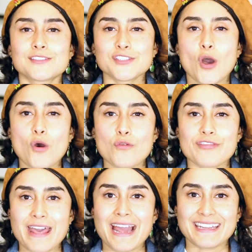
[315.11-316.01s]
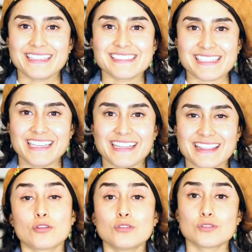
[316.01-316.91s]
So that is it.
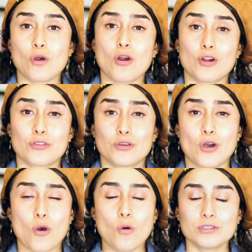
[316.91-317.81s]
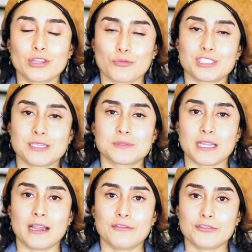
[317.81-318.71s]
So those are the only 3 tips
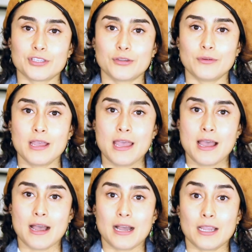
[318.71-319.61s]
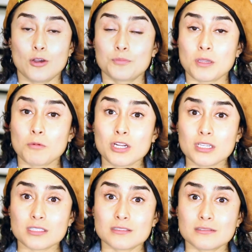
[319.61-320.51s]
I have for you. I hope they
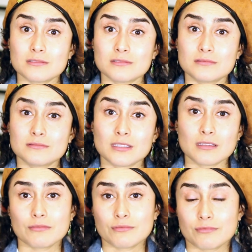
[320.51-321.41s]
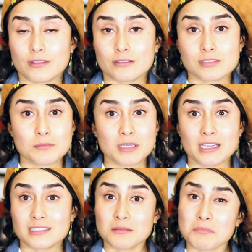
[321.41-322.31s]
work. If there's
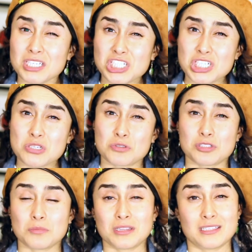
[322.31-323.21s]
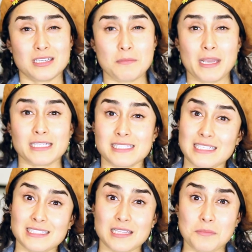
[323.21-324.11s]
something I didn't mention or something that didn't make
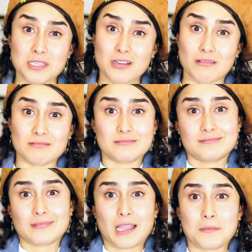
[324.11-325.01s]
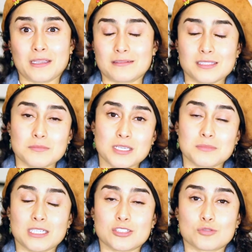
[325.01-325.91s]
sense, let me know. I mean,
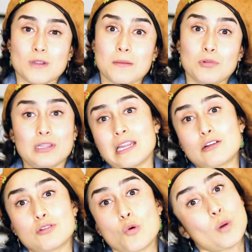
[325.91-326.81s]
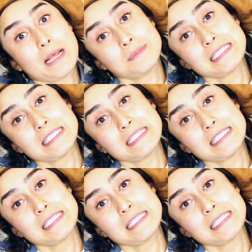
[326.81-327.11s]
sometimes I just ramble and I don't know what I'm